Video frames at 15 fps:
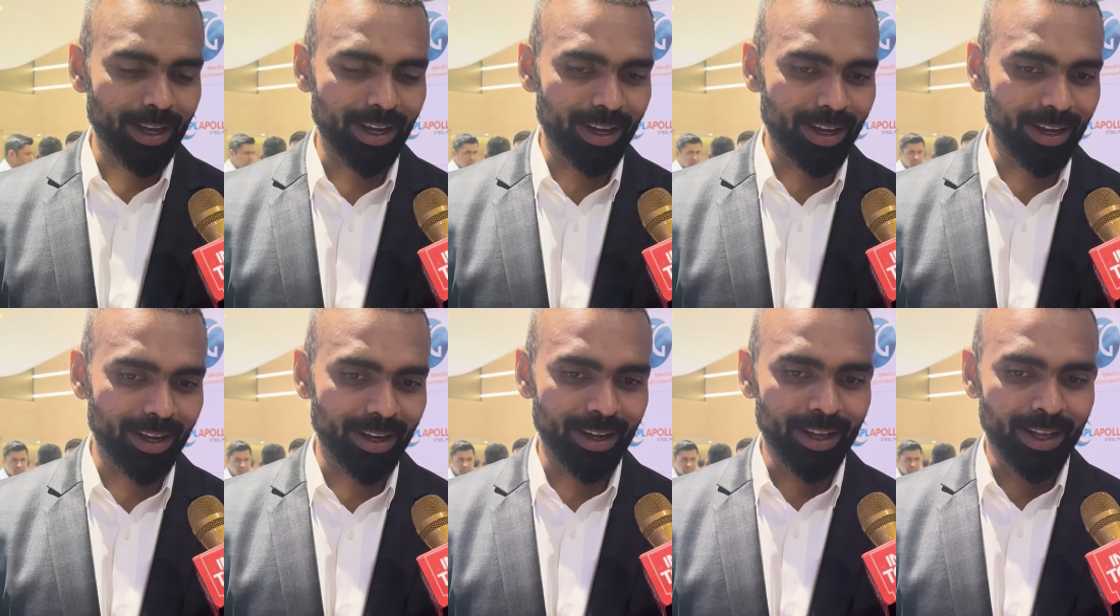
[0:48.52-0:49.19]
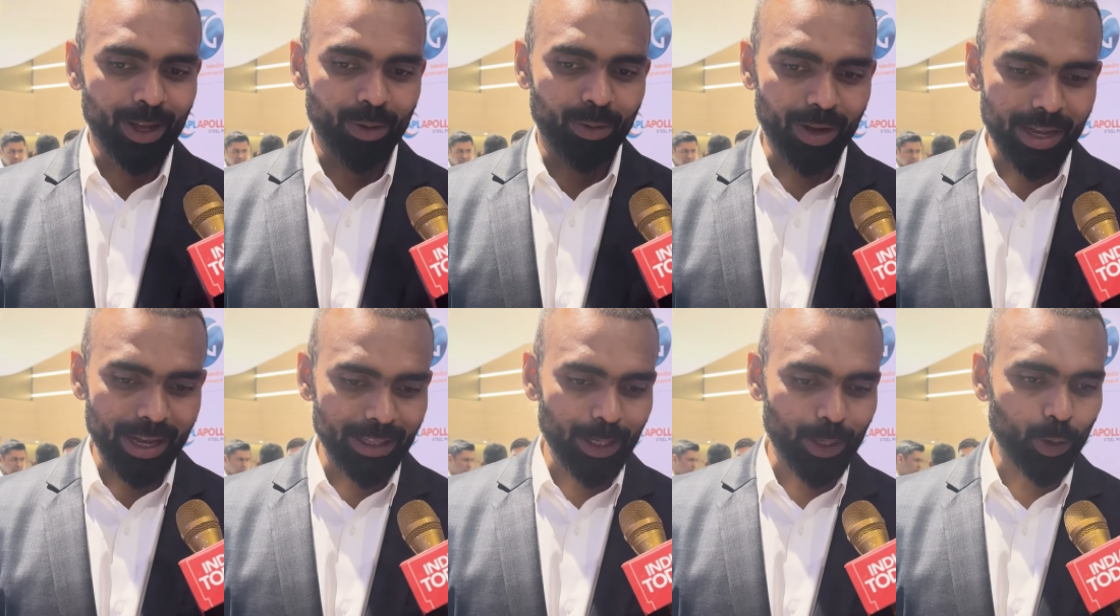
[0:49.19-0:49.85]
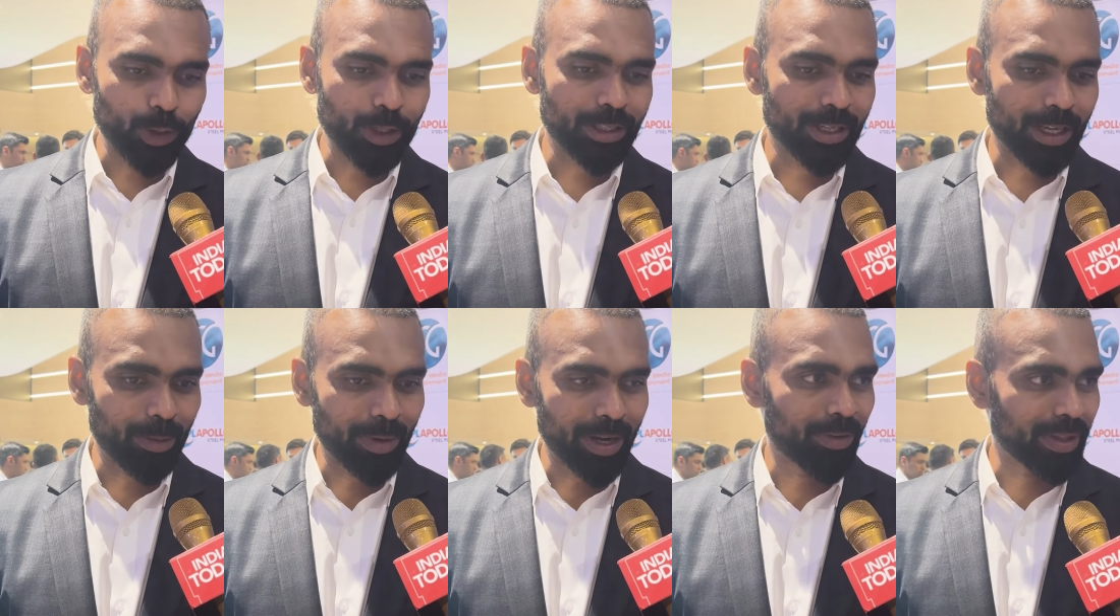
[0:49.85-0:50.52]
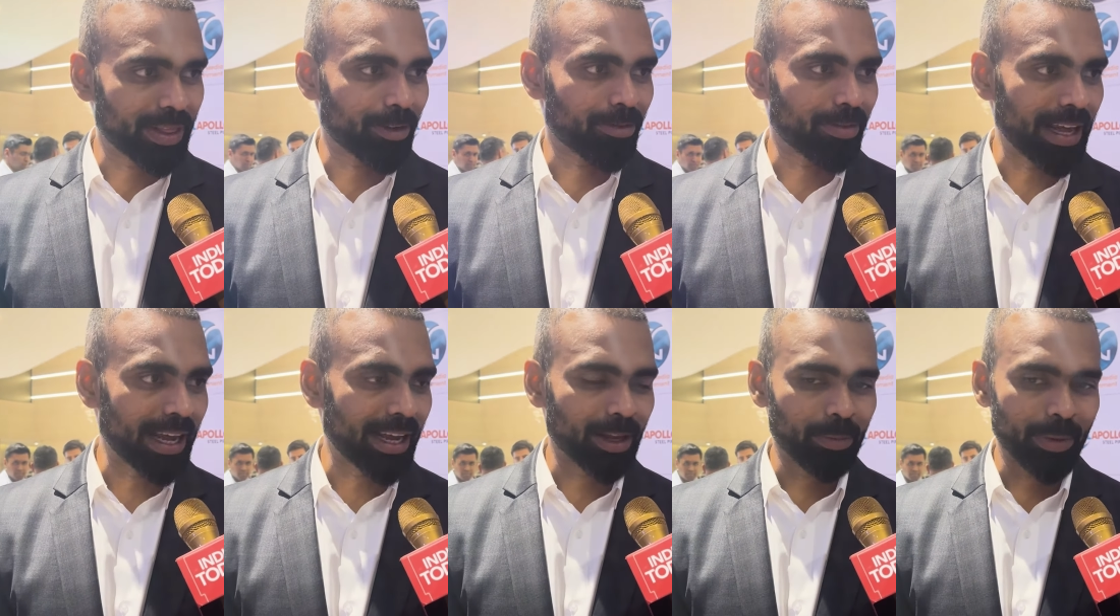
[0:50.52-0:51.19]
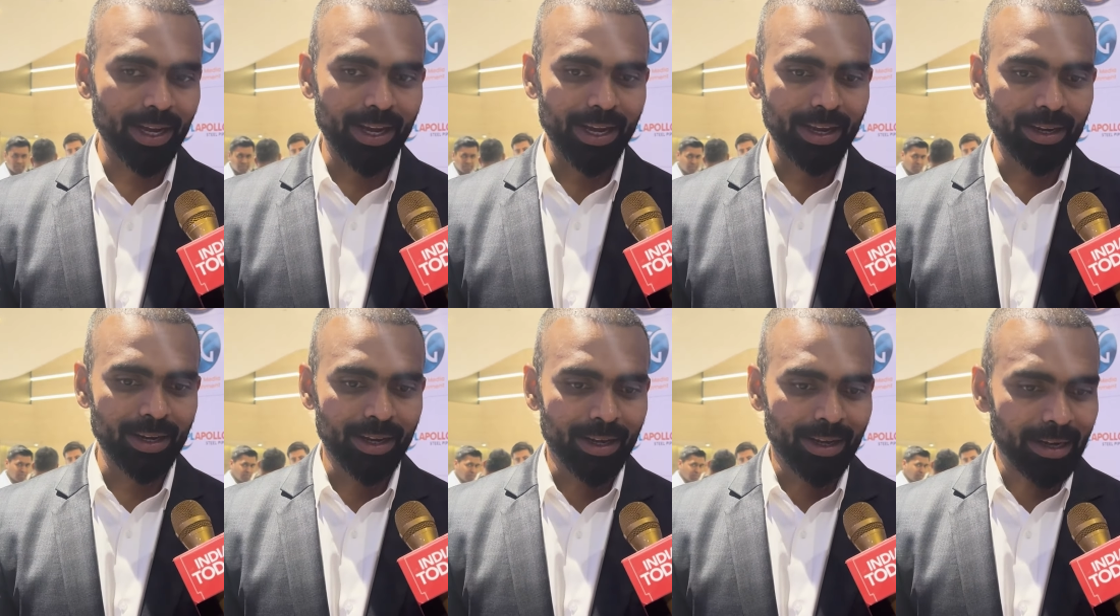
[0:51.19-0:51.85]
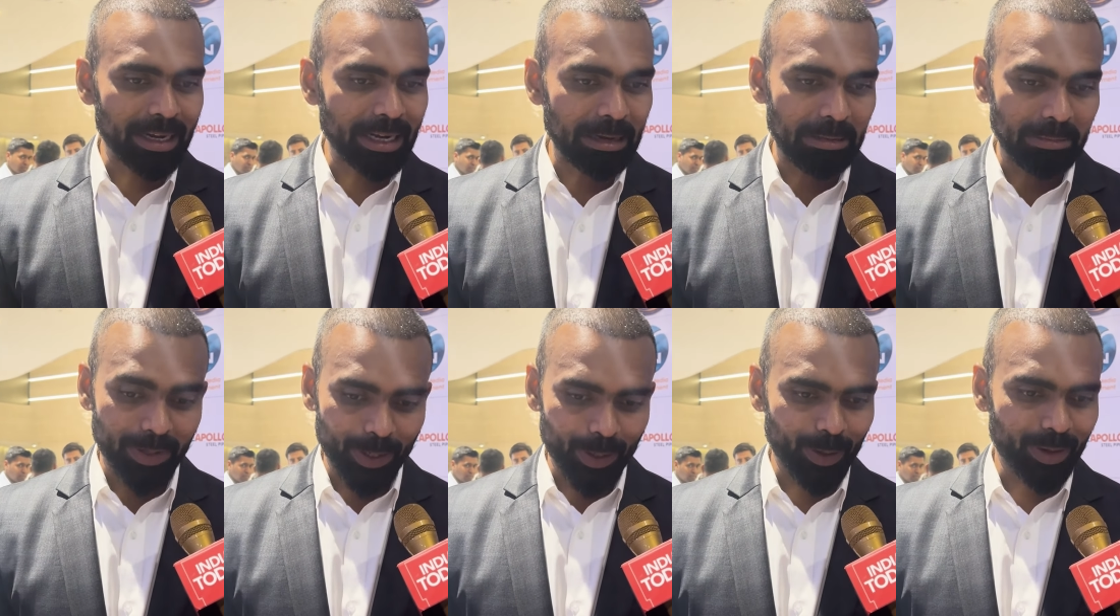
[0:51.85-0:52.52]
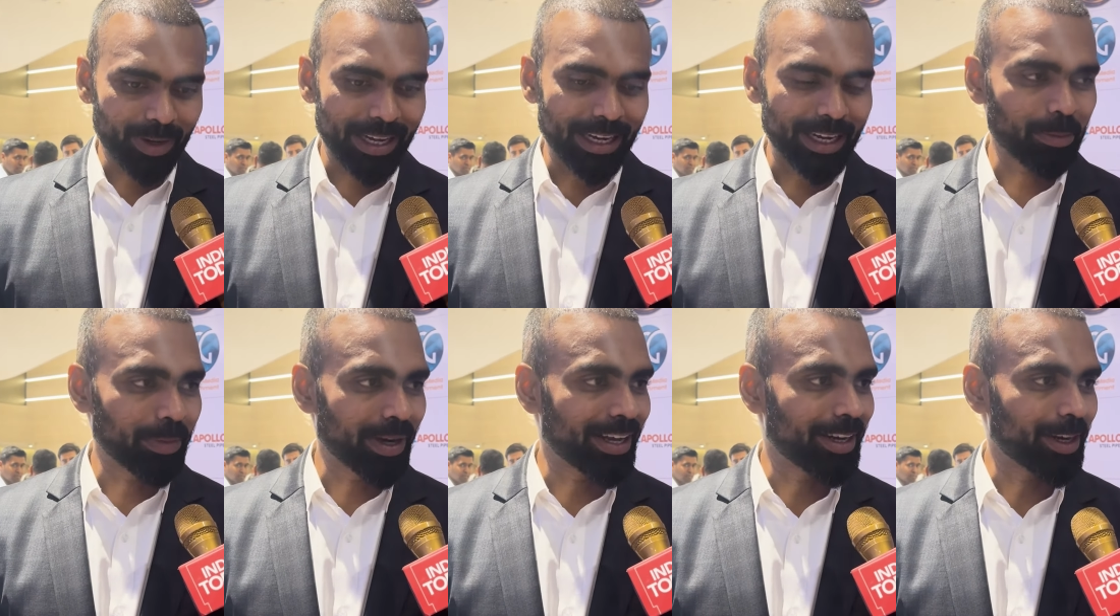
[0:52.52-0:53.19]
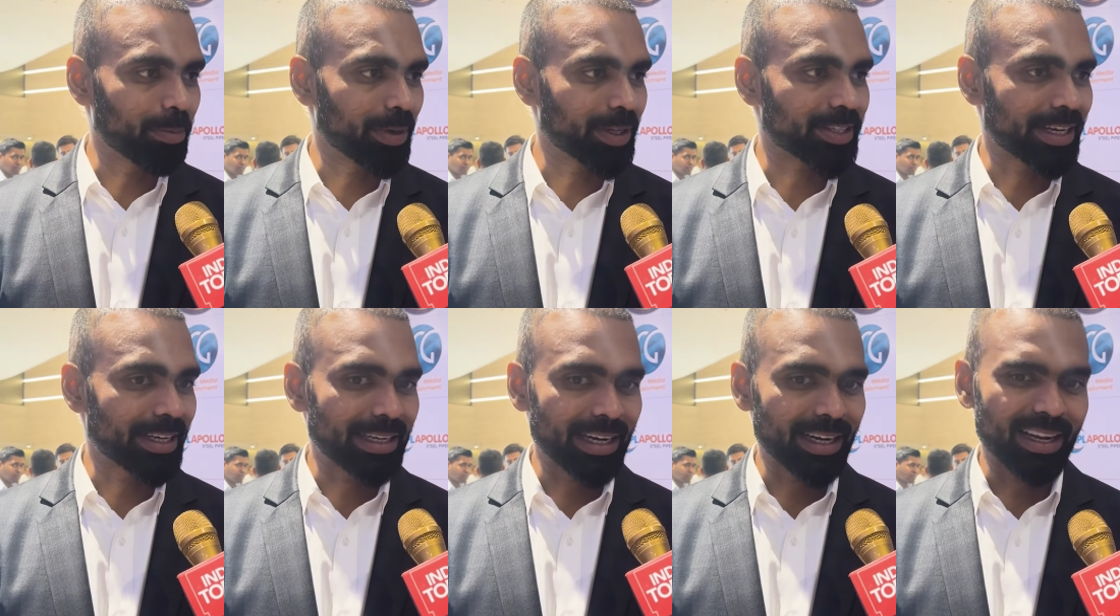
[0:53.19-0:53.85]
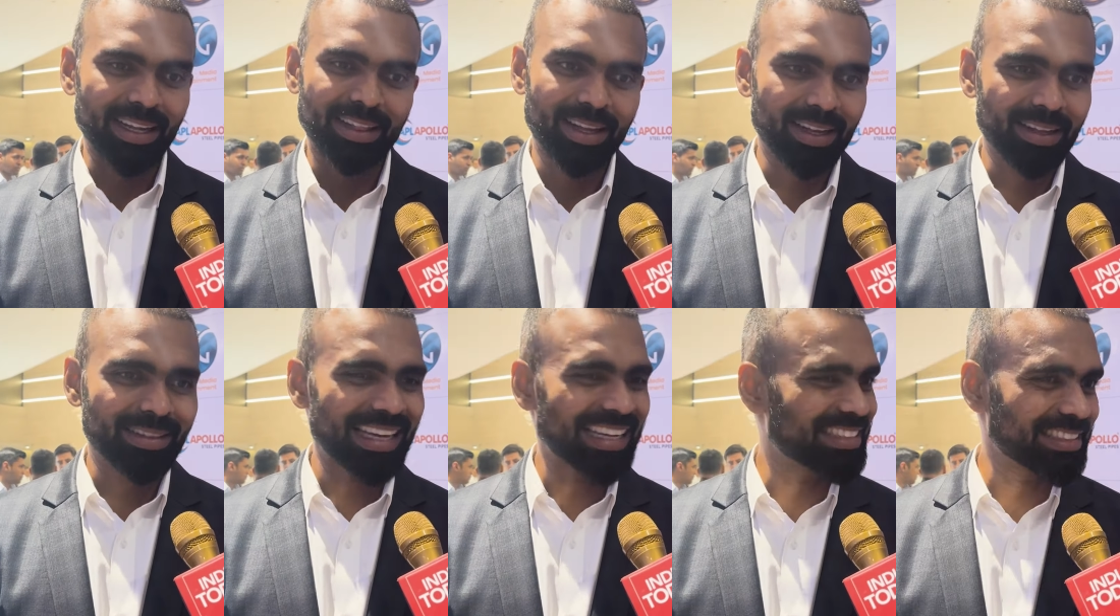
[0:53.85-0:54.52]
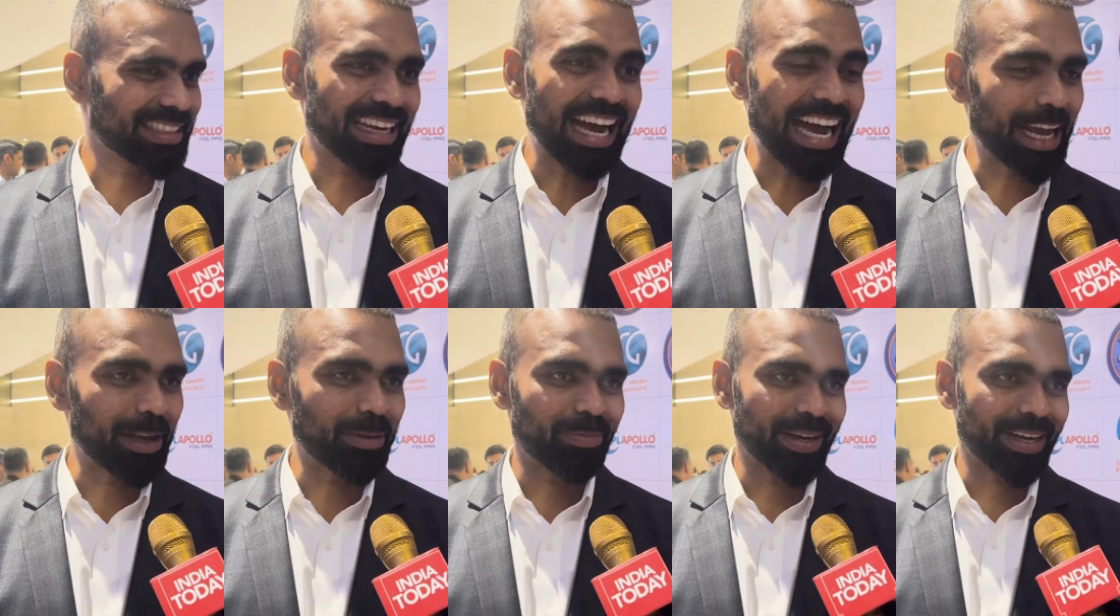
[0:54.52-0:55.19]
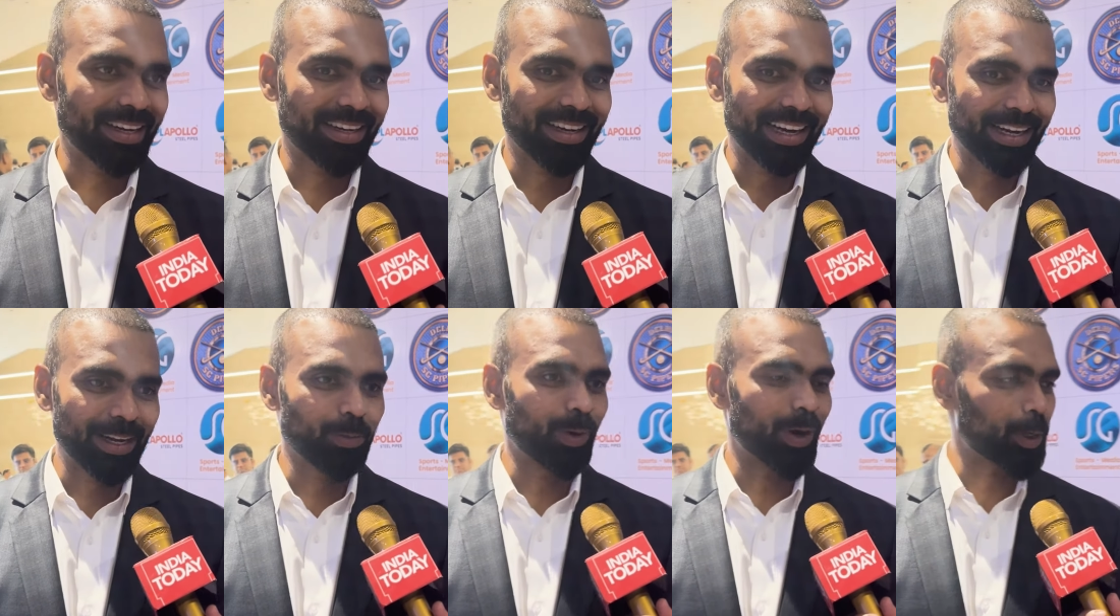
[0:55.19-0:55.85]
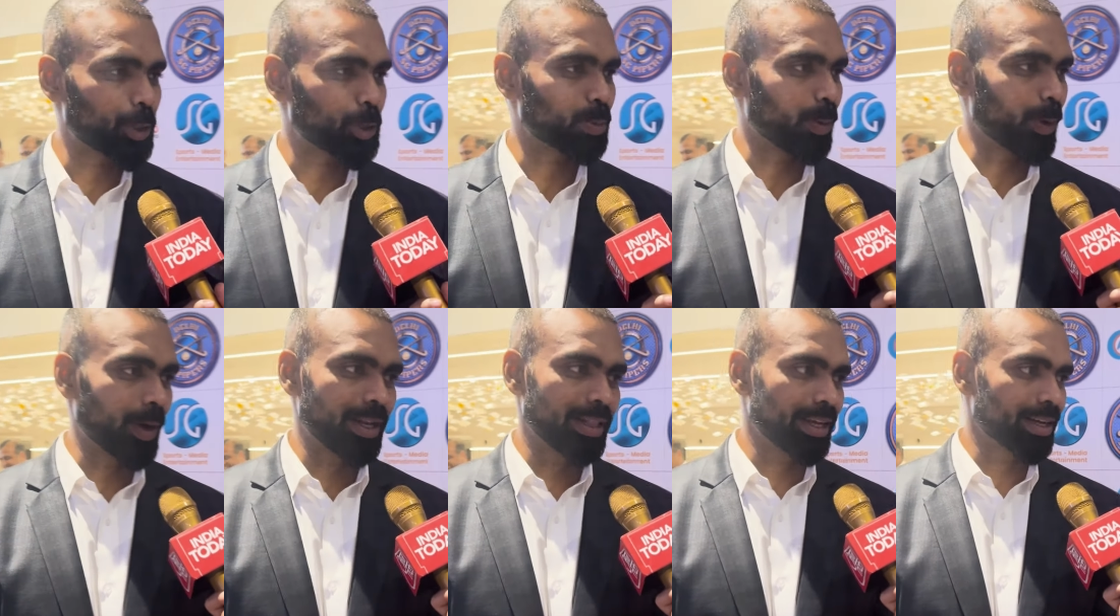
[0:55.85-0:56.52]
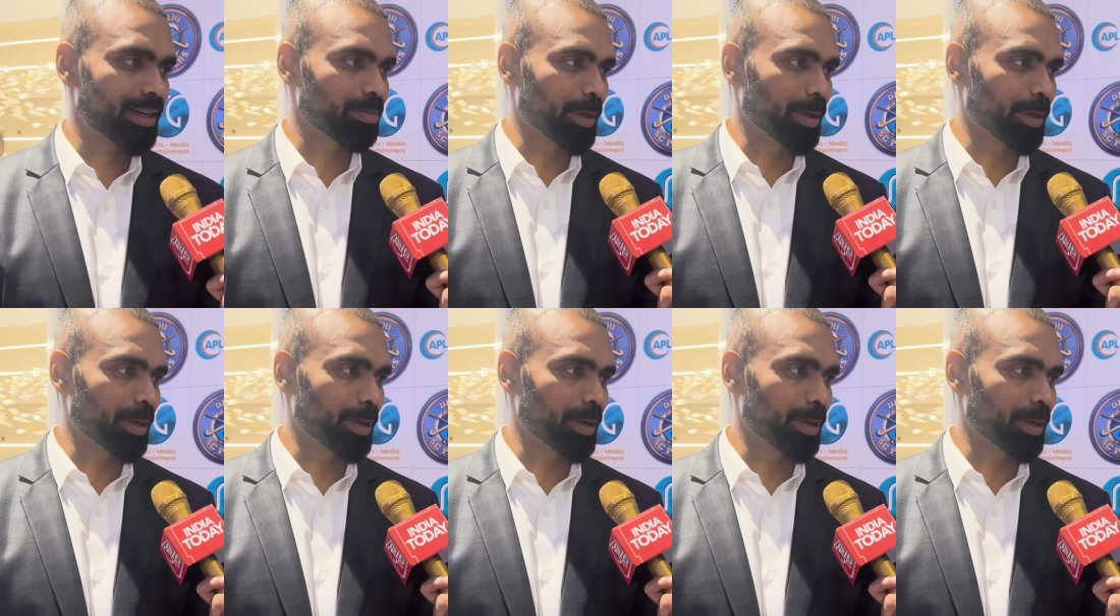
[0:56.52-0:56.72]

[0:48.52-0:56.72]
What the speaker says: in the closing ceremony with a flag in my hand, you know, getting my numbers retired. I think that's the hype. And I didn't want to spoil that